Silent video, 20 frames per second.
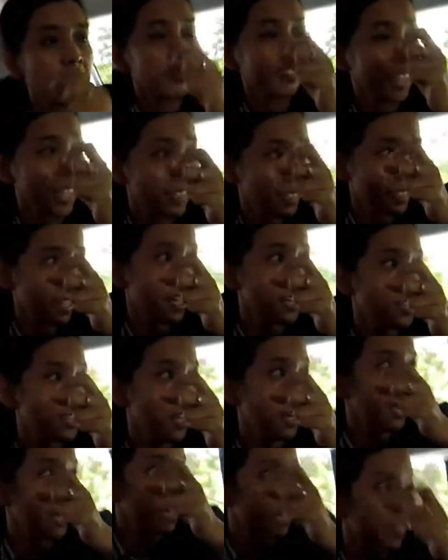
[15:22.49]
that
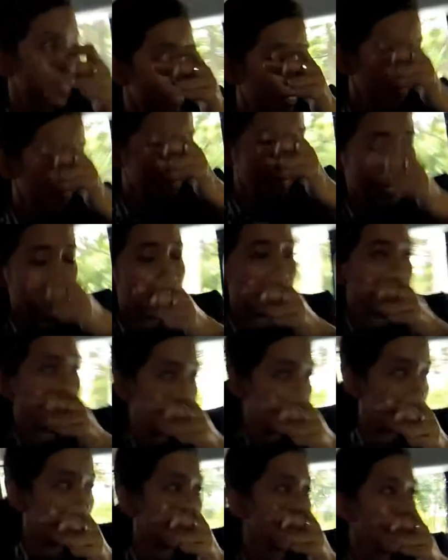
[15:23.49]
sensor in that
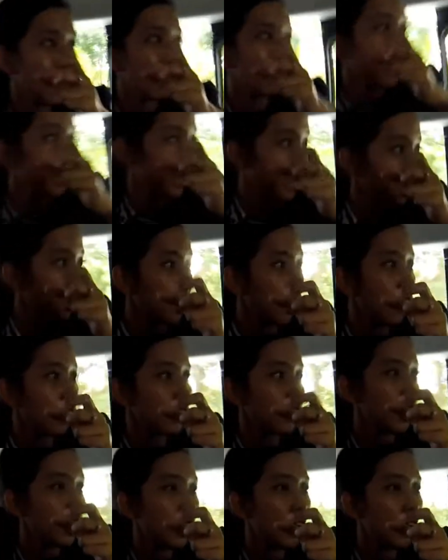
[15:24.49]
particular parking lot